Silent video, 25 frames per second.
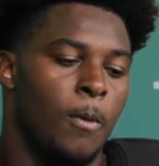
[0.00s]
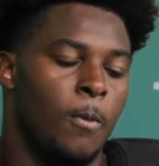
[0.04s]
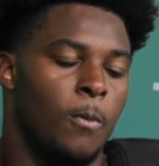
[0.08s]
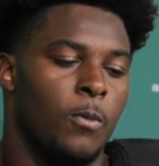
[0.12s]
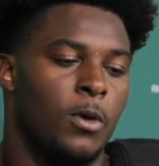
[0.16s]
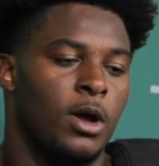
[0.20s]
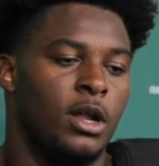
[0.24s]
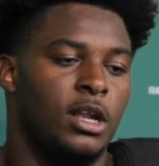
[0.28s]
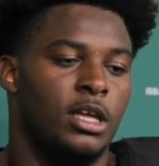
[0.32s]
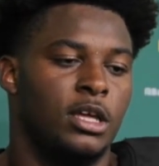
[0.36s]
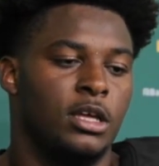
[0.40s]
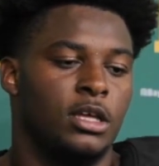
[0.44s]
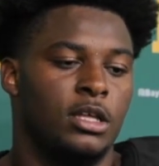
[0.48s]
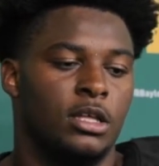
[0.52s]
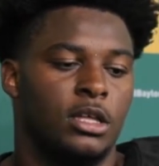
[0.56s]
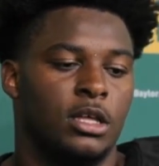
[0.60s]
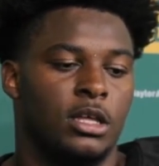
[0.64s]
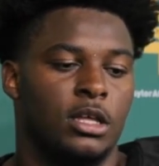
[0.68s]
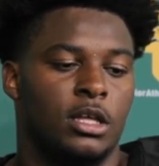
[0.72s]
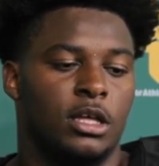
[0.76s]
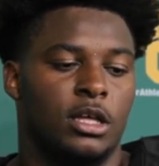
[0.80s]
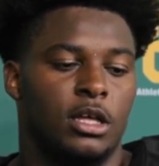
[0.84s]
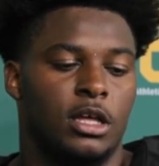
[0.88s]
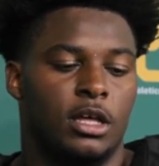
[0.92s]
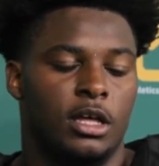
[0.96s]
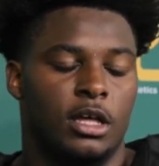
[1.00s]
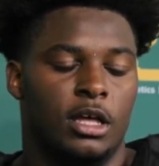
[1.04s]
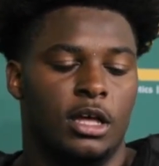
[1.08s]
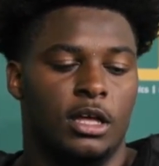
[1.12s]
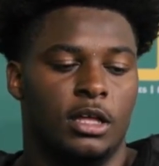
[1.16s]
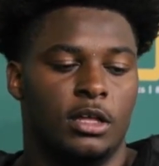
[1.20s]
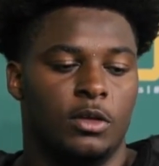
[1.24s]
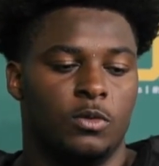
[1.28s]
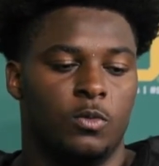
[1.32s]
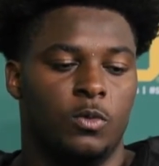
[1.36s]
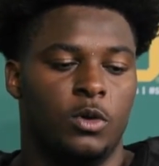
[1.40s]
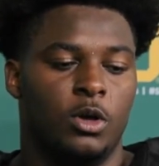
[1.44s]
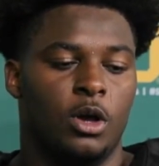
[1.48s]
Really,
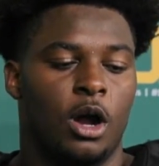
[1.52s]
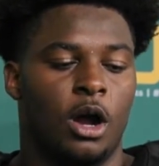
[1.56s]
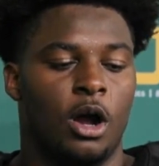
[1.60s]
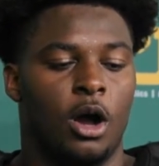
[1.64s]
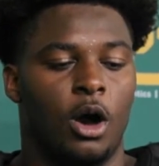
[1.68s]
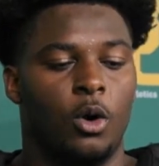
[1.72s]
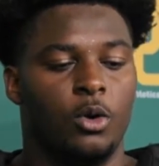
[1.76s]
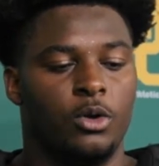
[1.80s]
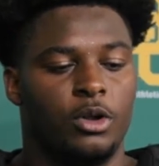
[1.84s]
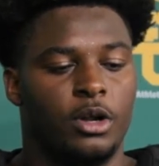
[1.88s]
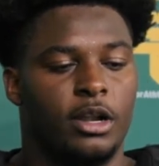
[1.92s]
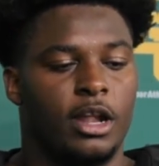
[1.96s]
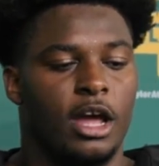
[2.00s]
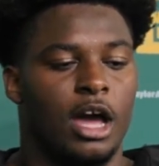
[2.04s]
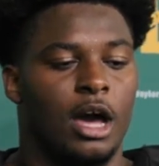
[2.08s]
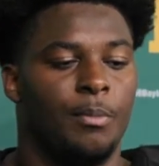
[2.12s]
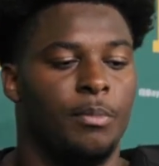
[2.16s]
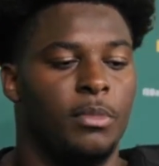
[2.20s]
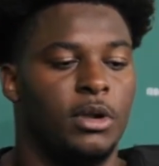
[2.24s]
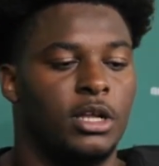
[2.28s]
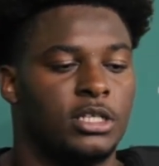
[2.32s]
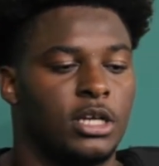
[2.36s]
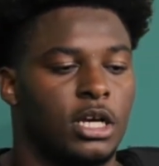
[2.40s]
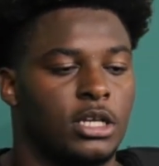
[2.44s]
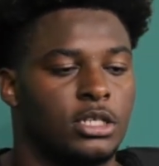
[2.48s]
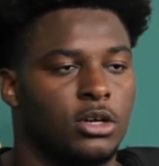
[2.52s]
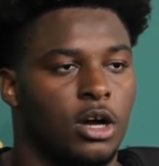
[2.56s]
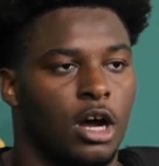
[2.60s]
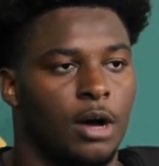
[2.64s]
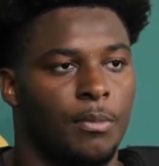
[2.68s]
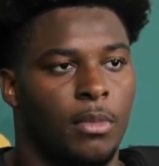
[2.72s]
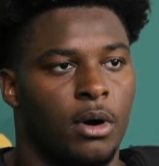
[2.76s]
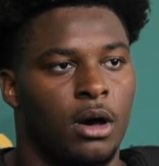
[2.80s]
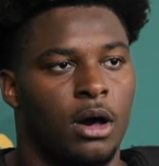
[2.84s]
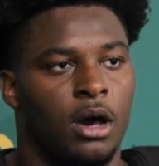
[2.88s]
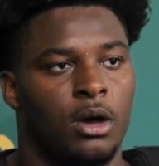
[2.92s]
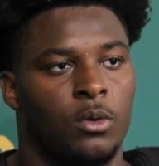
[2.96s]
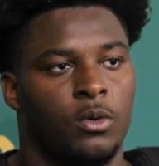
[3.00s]
we are older now, but it's also our
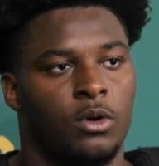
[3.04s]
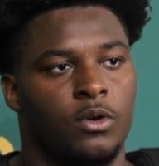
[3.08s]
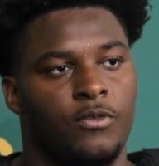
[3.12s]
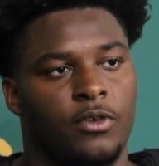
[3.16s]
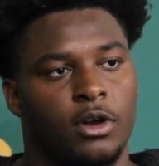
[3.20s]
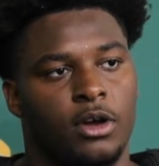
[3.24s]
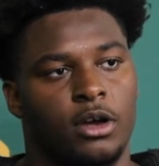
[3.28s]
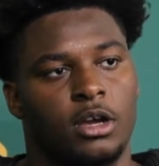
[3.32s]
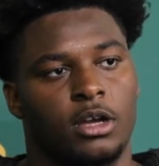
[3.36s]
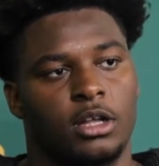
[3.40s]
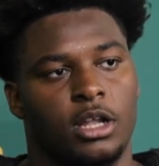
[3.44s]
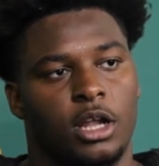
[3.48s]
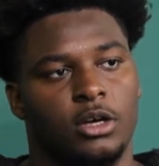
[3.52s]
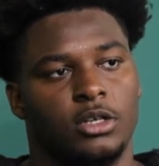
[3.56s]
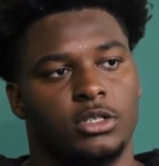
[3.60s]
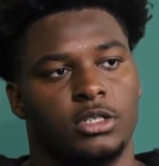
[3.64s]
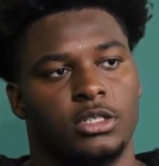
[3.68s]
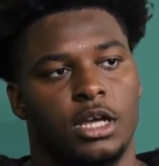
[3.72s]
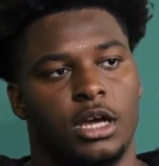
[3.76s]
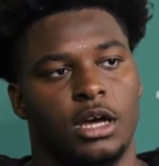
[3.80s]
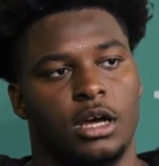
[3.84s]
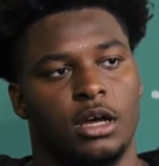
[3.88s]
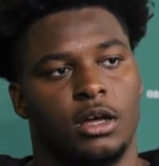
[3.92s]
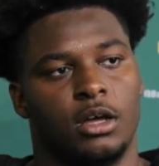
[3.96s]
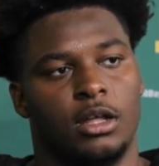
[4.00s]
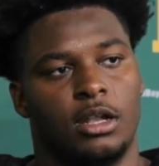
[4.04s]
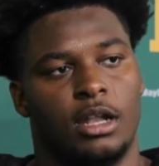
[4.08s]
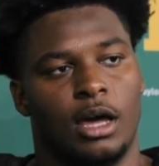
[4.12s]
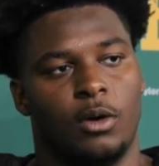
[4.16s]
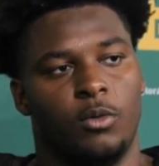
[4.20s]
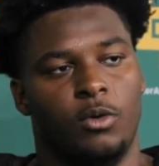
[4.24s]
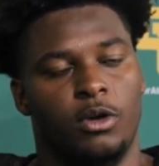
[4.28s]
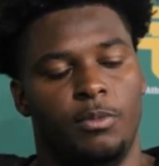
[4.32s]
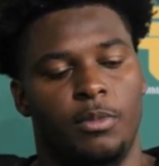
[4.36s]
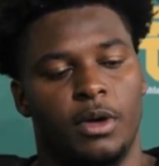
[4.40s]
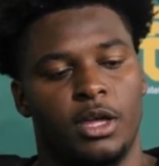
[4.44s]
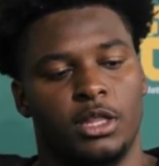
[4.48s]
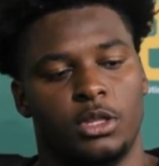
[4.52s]
bond. We're very close now. Like,
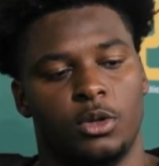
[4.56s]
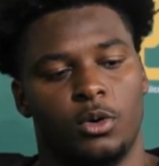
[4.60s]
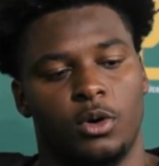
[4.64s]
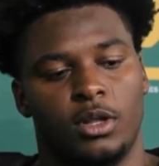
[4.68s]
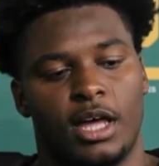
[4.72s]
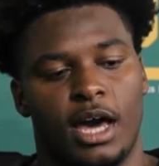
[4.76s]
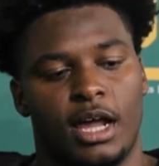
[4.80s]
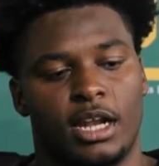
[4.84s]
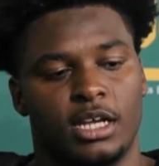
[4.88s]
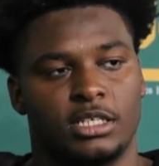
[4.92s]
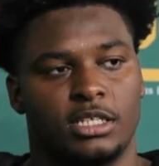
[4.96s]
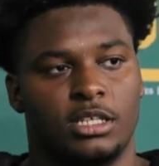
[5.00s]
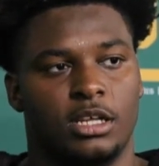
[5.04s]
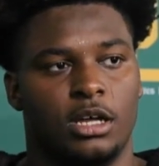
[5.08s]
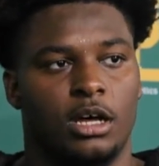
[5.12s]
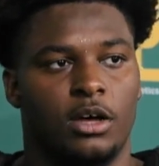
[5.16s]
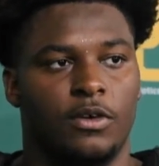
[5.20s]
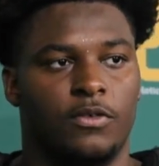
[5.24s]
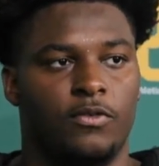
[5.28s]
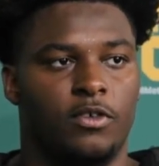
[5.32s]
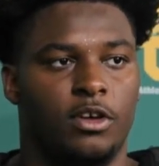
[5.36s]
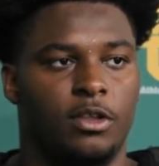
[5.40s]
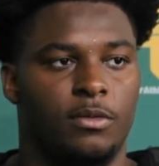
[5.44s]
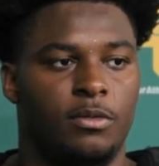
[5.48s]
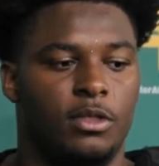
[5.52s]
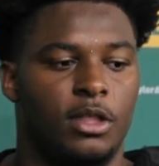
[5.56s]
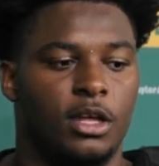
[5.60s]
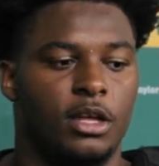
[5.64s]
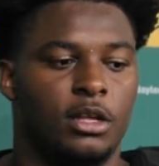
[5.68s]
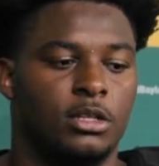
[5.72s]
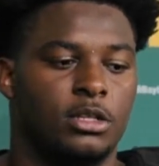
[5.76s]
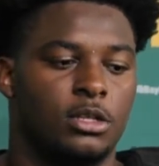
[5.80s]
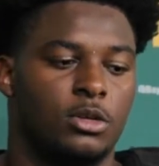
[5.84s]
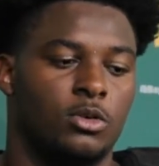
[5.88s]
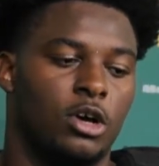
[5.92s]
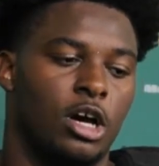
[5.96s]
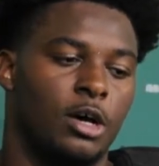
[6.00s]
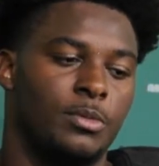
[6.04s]
we've been through a lot of stuff. We've been
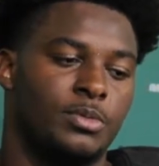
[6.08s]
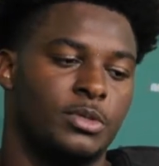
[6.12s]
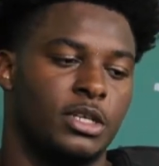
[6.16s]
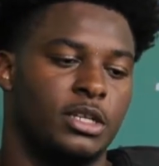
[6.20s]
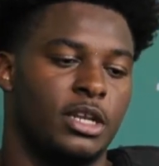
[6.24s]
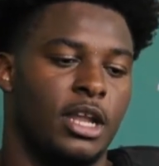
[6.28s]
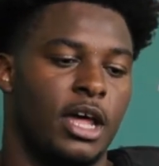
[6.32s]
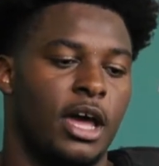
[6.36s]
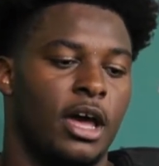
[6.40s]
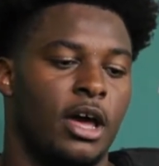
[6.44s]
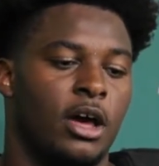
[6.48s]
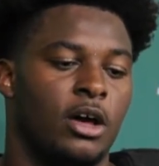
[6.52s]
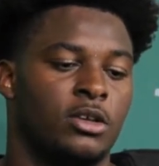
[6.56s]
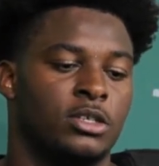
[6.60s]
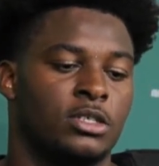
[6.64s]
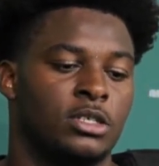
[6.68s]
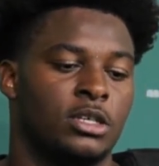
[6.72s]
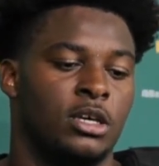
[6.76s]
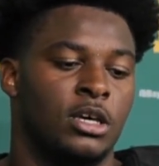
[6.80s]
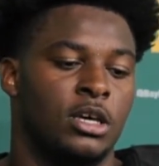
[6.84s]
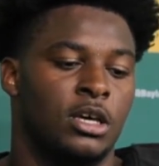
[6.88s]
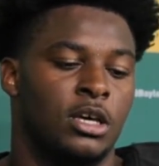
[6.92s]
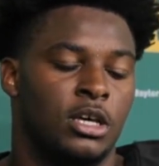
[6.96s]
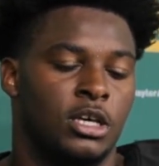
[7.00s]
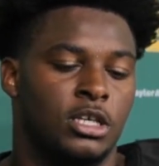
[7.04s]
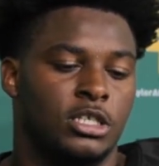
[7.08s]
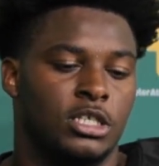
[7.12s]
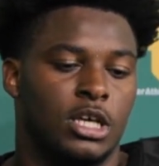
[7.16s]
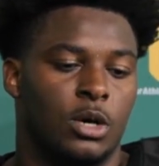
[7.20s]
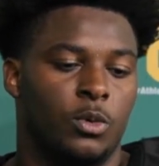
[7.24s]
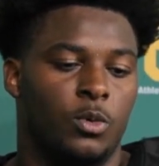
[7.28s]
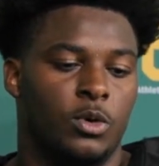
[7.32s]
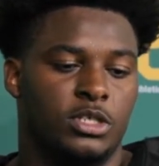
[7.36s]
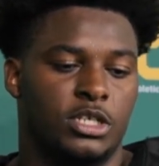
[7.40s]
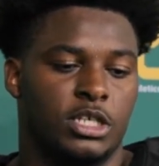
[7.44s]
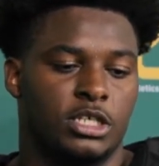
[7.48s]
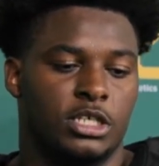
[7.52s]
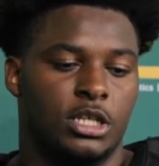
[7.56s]
through ups and downs. So
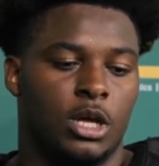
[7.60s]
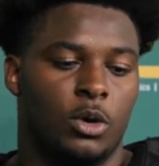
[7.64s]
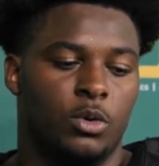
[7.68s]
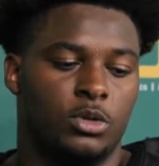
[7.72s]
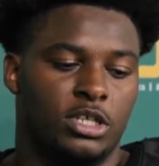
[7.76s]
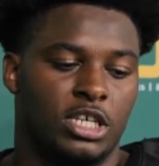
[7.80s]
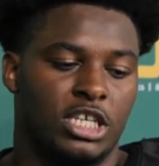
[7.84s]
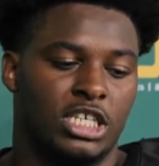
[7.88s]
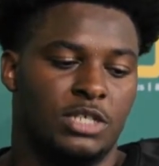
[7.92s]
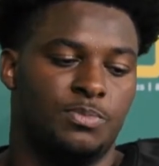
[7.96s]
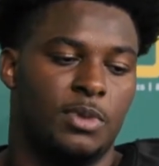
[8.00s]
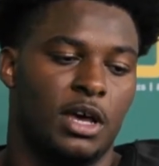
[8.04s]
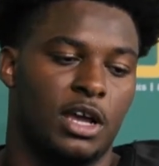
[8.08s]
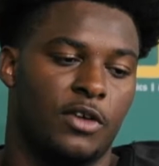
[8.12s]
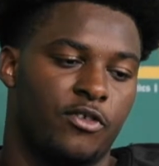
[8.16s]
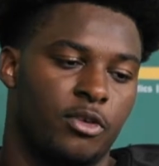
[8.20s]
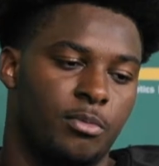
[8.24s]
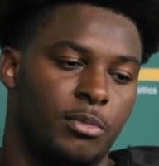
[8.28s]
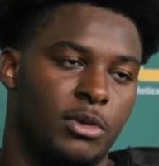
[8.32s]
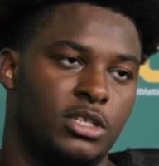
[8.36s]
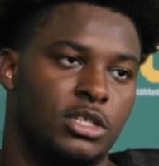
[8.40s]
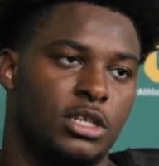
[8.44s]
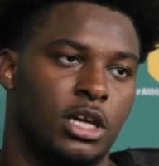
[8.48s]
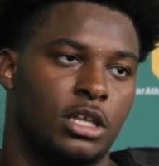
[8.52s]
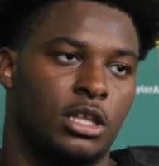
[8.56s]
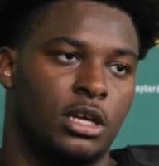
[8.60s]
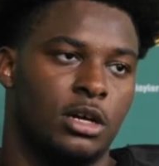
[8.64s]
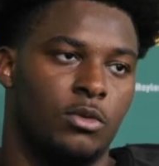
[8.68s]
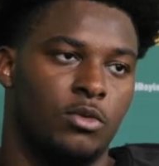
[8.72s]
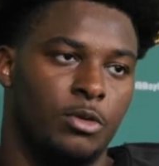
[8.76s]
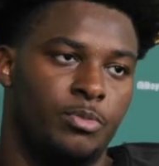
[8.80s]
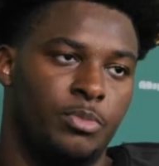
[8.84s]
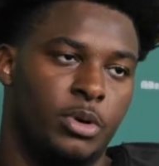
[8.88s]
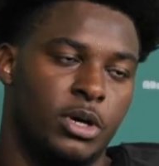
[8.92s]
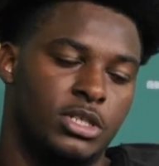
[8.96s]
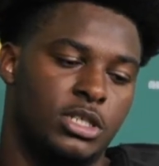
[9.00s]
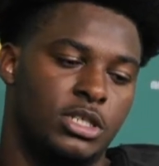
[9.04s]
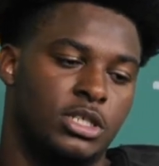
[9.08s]
we just know what to expect from each other, and we
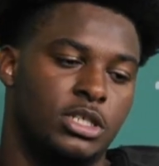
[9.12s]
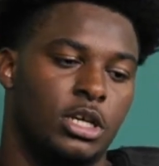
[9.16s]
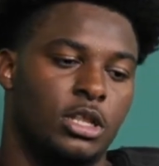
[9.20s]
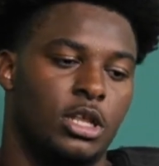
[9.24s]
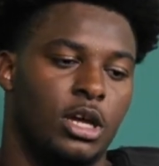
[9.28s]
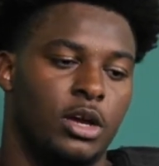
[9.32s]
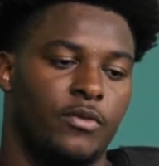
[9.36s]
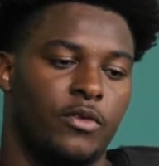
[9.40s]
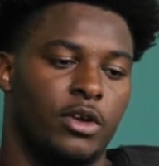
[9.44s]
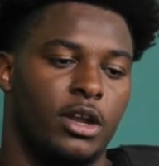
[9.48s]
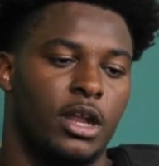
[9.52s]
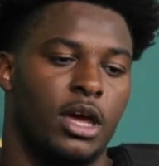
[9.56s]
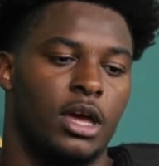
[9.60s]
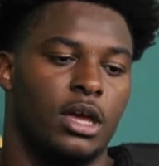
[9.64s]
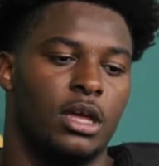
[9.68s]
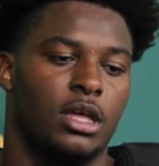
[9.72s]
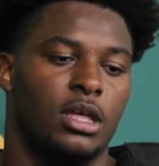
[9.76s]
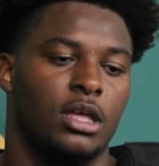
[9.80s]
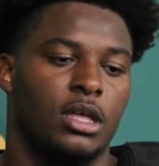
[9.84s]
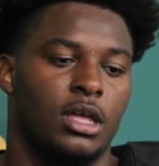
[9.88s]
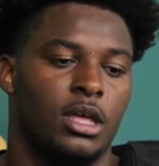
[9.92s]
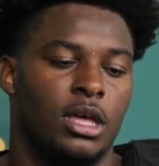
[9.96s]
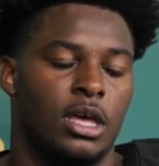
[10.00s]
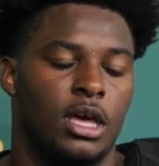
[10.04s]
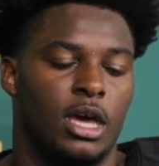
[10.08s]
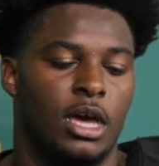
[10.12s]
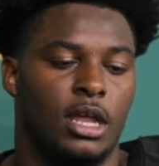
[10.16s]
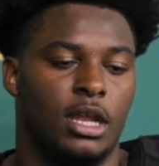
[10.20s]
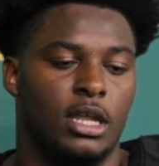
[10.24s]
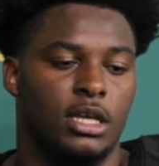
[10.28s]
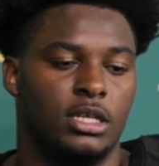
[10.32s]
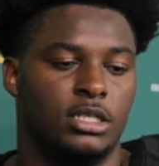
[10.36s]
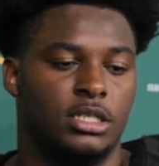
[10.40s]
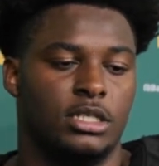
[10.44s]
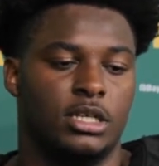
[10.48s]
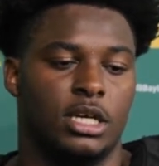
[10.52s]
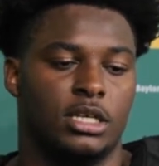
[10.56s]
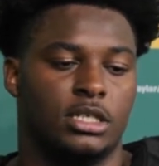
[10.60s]
push each other every day, and
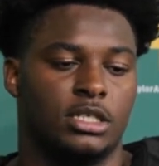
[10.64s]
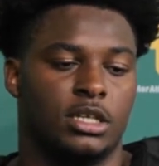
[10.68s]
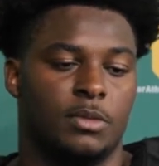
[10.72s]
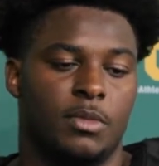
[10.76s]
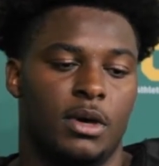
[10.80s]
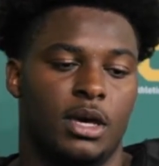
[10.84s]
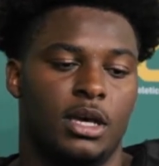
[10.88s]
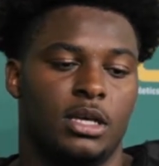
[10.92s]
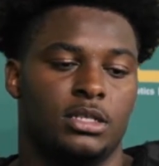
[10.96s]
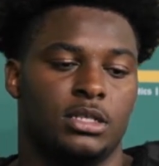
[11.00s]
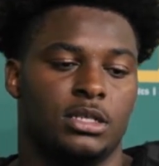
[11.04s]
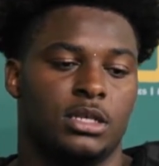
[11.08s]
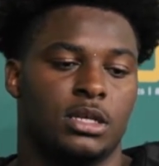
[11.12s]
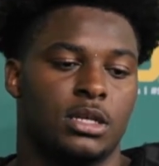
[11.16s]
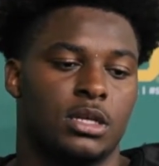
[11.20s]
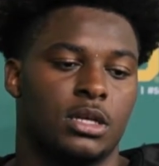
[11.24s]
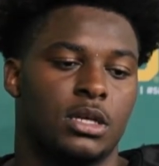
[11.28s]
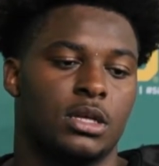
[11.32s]
it's just amazing.